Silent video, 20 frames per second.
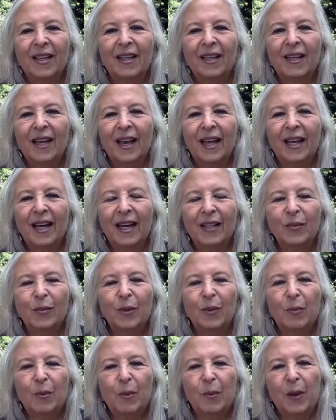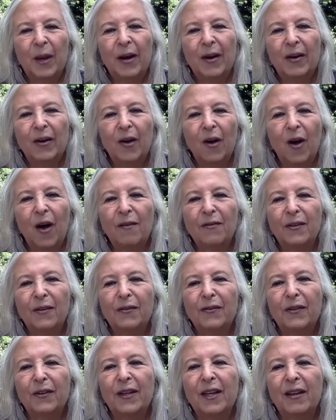And as we prepare to offer
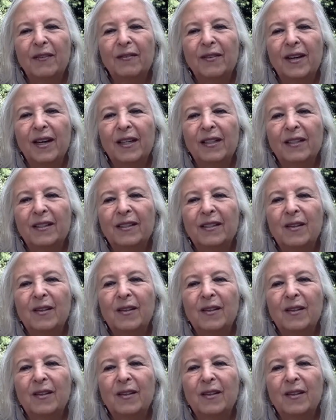forgiveness, you